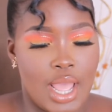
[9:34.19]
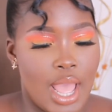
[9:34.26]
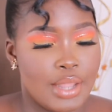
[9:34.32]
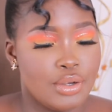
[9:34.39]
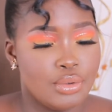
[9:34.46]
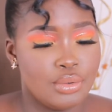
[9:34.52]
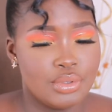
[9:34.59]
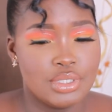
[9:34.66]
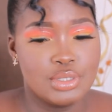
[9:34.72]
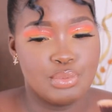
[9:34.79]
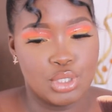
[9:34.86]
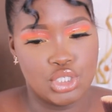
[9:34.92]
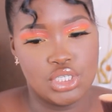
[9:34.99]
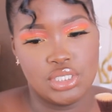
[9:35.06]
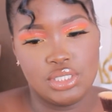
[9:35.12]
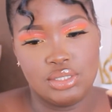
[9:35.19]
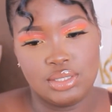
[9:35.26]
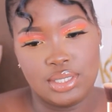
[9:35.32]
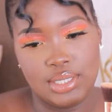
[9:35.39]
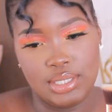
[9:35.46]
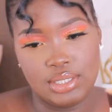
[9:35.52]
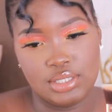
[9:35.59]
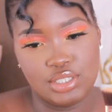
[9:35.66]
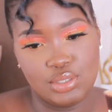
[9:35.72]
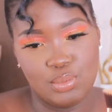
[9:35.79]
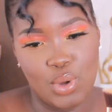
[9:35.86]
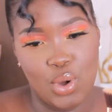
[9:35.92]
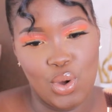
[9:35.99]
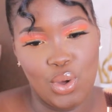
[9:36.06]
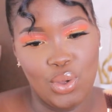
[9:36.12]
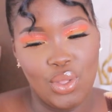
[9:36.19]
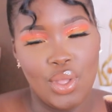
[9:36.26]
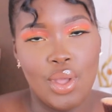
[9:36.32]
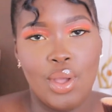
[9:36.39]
I know these brushes look a little small,